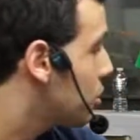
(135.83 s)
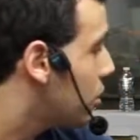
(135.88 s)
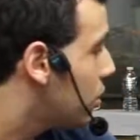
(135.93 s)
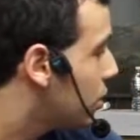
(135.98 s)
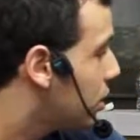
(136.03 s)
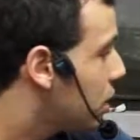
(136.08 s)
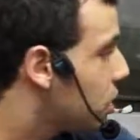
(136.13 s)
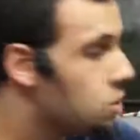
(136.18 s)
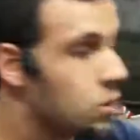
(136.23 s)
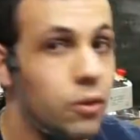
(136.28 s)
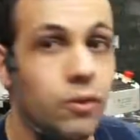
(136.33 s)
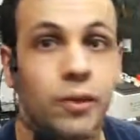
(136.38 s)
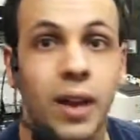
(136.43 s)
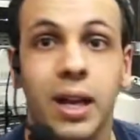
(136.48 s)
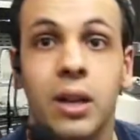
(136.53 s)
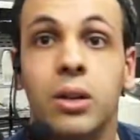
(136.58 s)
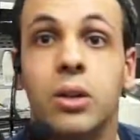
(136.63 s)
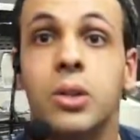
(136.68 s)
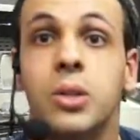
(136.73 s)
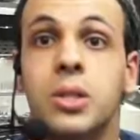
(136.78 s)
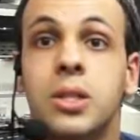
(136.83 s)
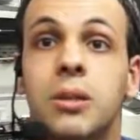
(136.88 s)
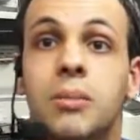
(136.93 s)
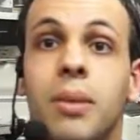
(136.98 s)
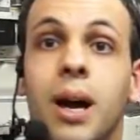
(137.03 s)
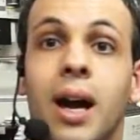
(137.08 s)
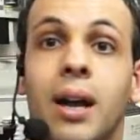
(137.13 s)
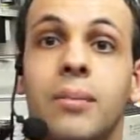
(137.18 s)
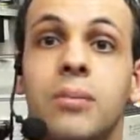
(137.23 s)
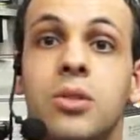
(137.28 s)
has all these little vent holes in
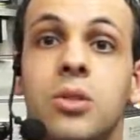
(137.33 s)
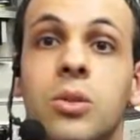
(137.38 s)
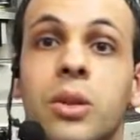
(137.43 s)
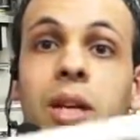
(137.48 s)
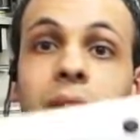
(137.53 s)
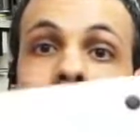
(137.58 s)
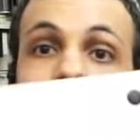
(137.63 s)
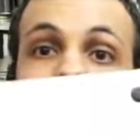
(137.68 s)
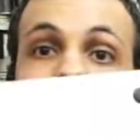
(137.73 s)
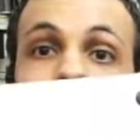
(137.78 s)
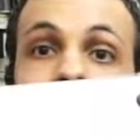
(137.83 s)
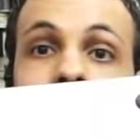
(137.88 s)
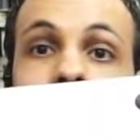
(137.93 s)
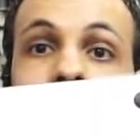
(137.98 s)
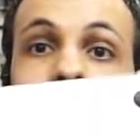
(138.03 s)
the bottom so it gets